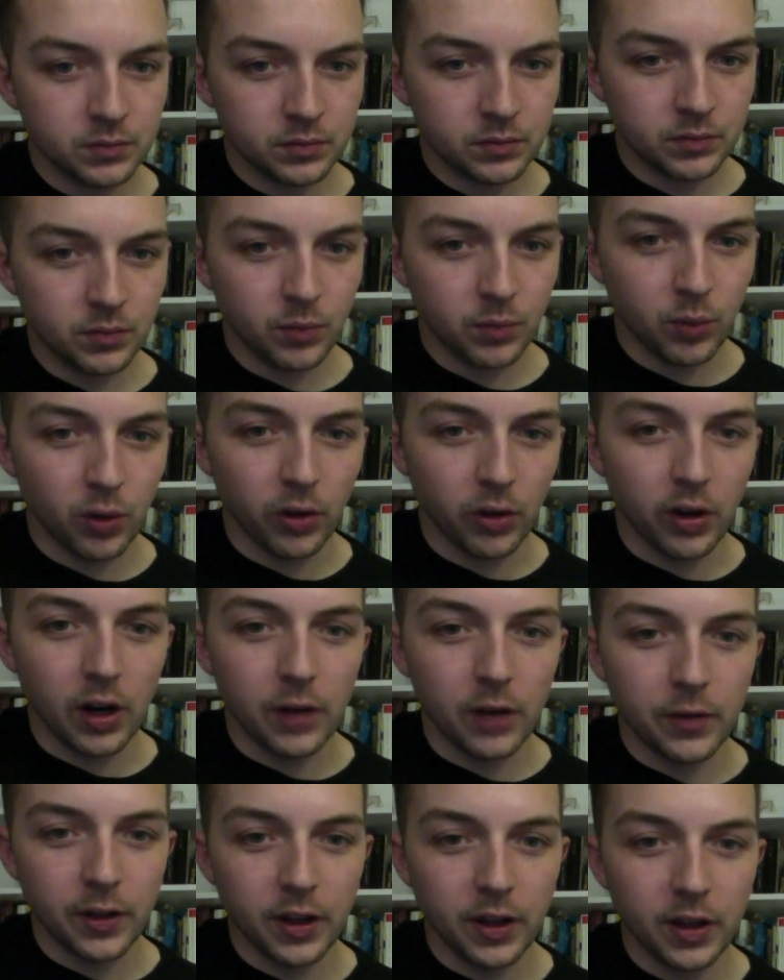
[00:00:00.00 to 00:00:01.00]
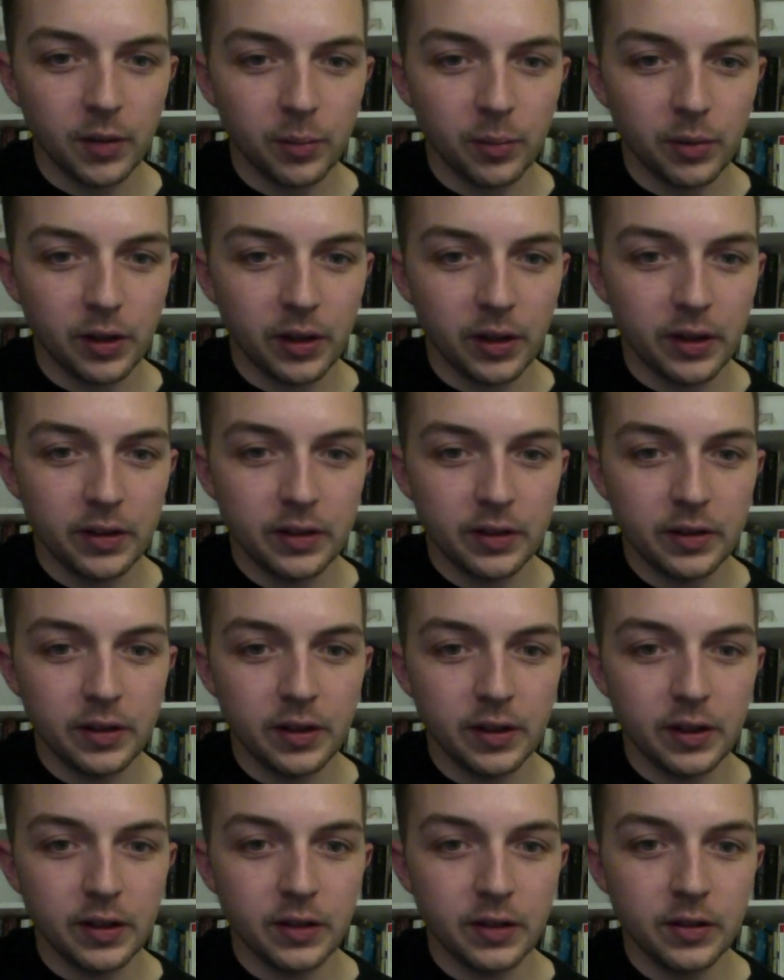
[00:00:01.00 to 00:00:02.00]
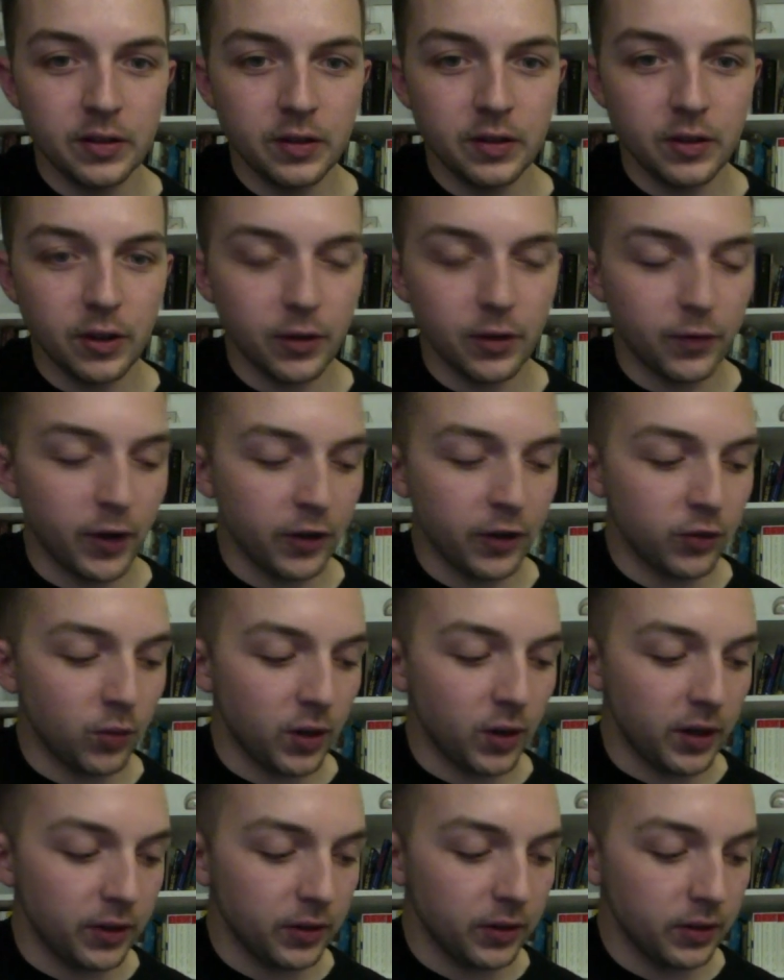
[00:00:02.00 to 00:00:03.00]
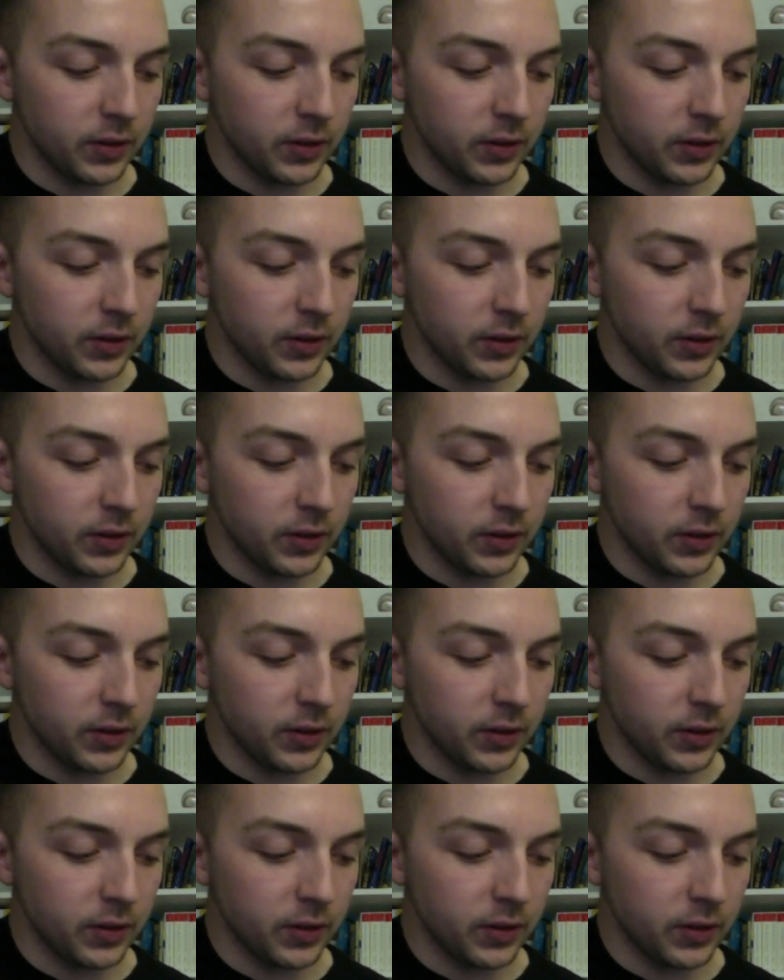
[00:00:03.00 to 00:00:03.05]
Pull it off again and play the 3rd fret twice.